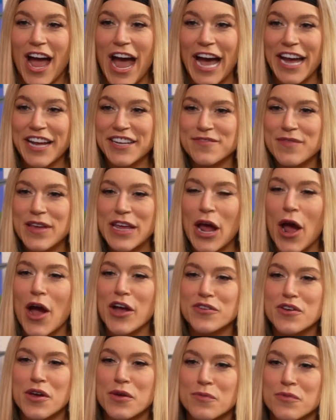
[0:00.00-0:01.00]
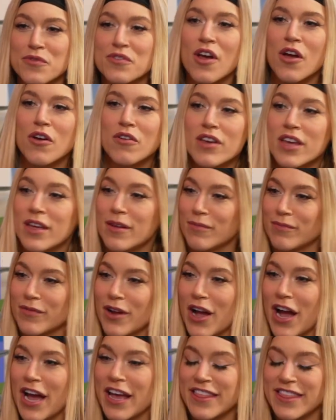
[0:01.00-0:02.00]
I admit, I don't know him.
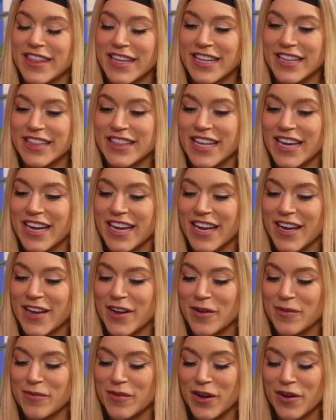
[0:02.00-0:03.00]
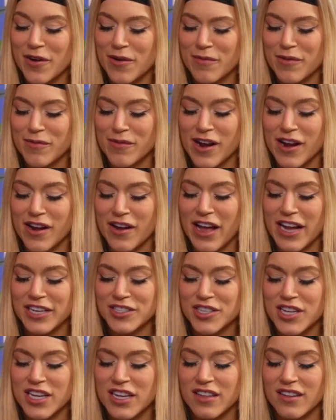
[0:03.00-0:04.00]
Like, I think that, I can't remember, I
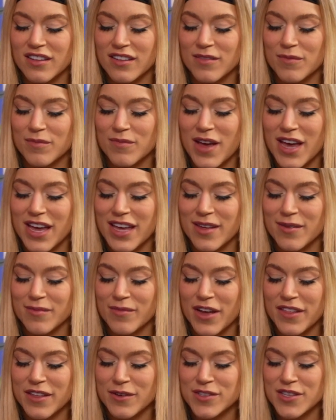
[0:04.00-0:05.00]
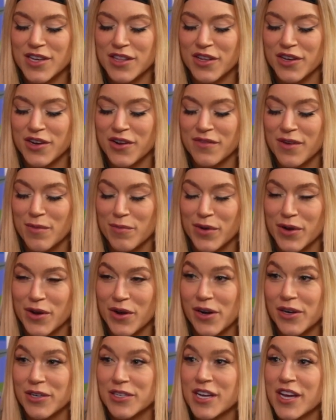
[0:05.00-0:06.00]
actually met him, I think it was like the November
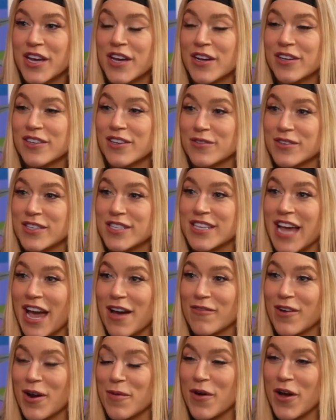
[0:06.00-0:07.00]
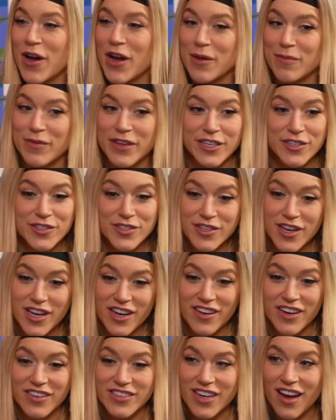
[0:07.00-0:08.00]
card, because I was sat right behind me, just
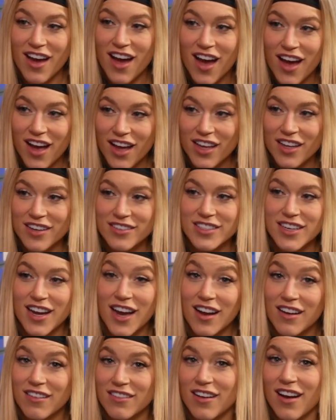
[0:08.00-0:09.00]
turned around, I was like, hi, I was like, oh,